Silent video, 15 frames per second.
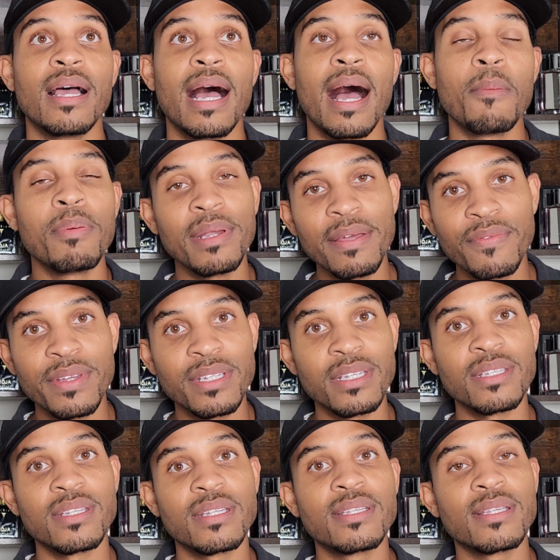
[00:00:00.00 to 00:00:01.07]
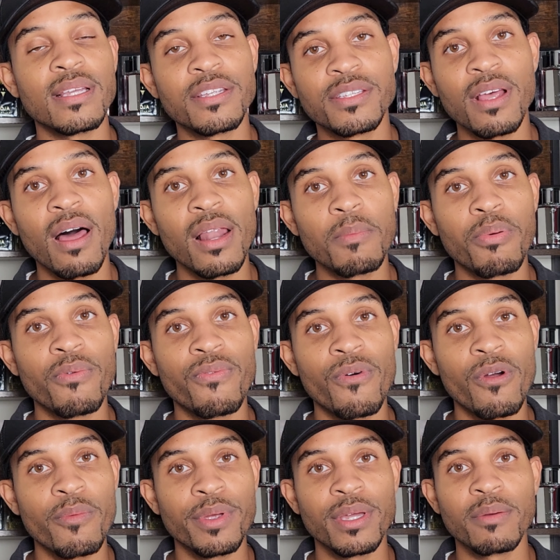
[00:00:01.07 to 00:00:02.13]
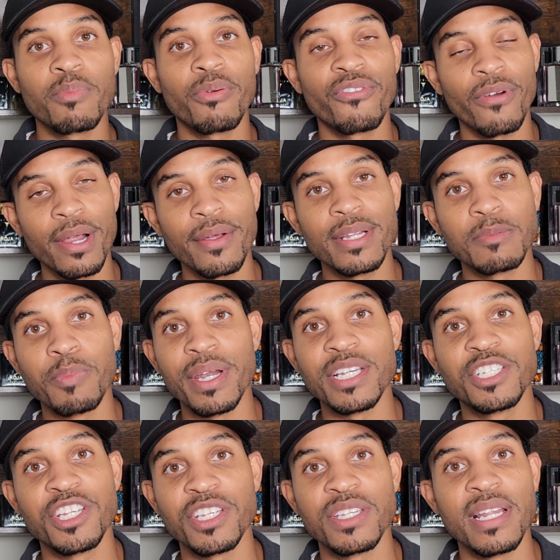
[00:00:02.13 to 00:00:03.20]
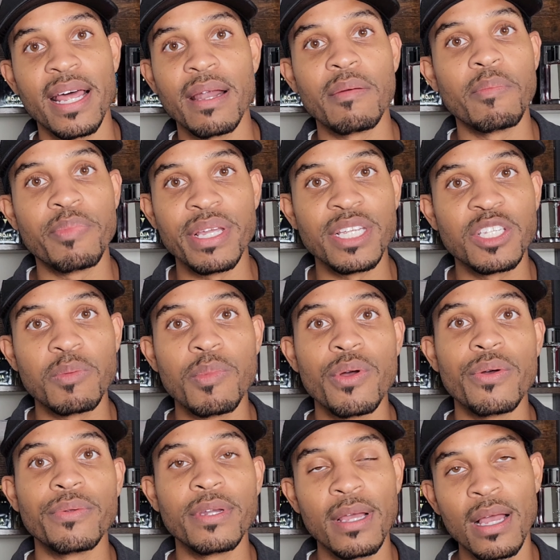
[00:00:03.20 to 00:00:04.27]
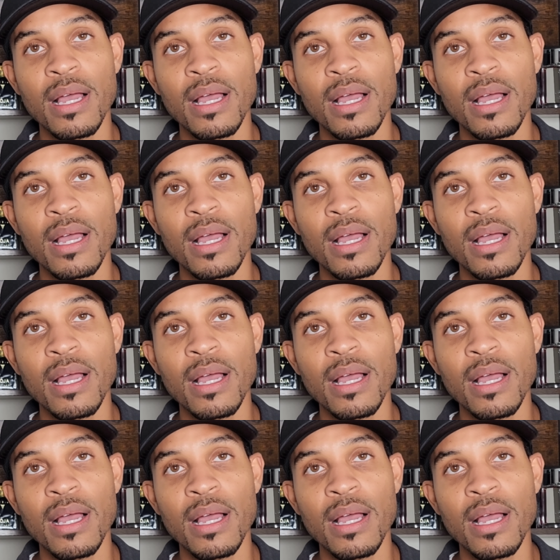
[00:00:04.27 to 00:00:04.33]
I believe this is a solid performing fragrance, but it's just not a beast mode.